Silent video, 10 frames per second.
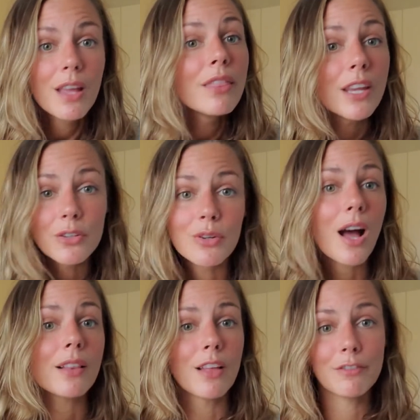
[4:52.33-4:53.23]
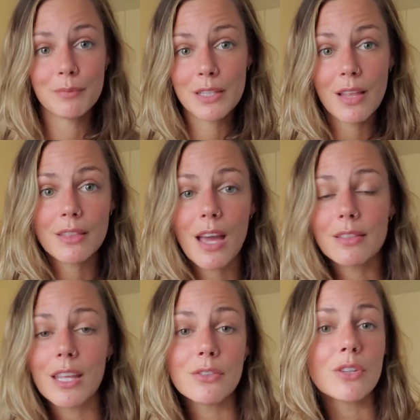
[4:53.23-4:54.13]
They do not love me like
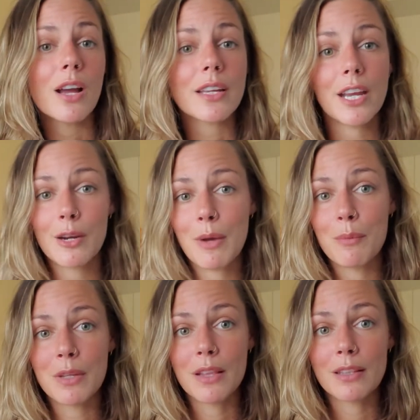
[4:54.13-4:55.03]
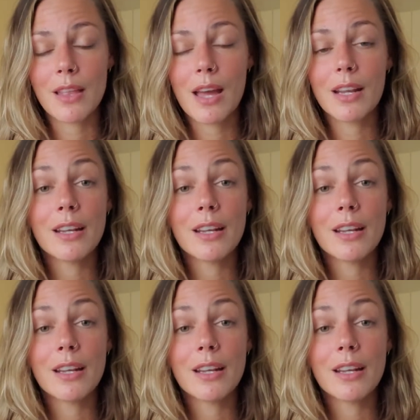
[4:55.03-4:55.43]
that. They do not care about me like that.